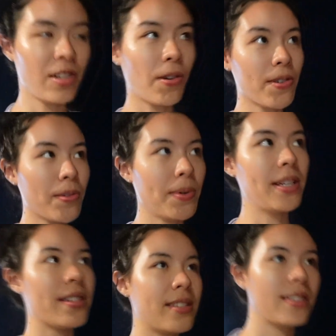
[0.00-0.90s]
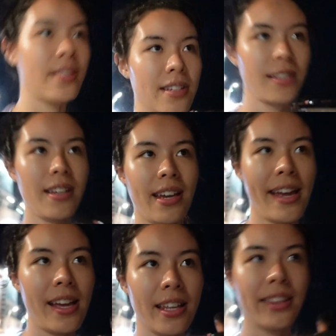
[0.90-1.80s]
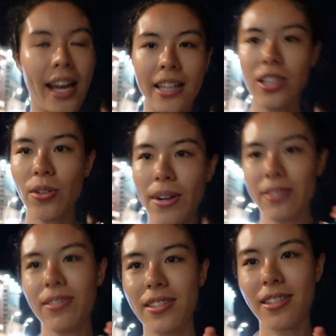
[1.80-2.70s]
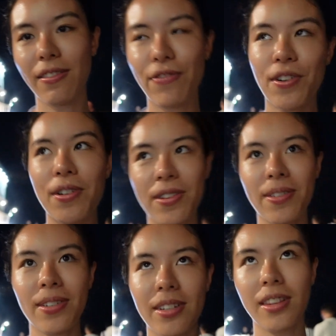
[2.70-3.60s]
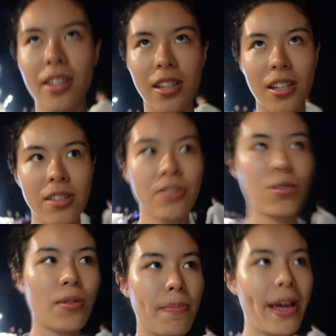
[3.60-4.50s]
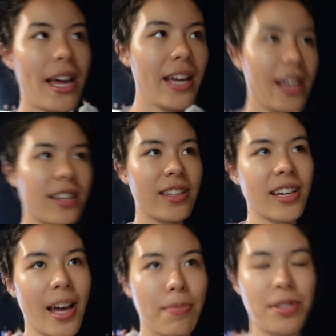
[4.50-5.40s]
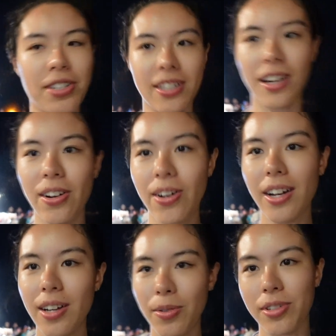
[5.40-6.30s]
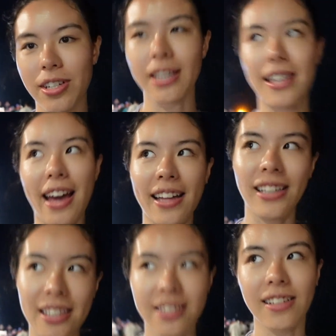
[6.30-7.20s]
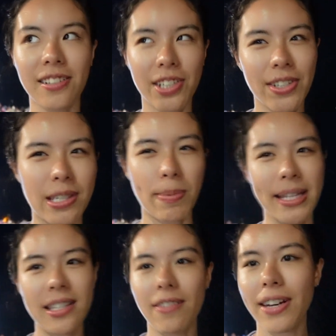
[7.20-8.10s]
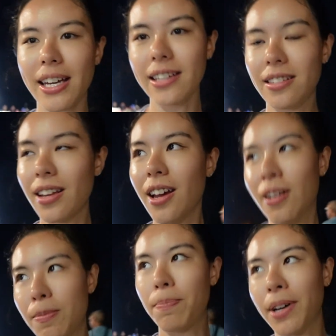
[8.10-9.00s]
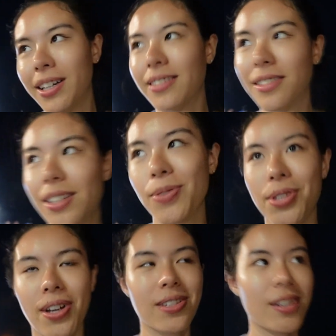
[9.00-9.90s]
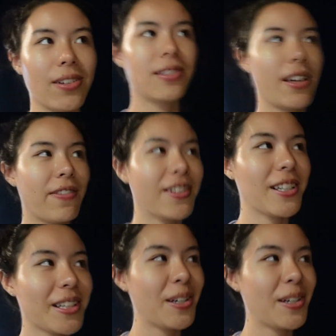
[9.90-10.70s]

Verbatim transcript: total was 9 euros for the sorbet and the cappuccino, which like yeah, that's a little expensive I guess, but it was also definitely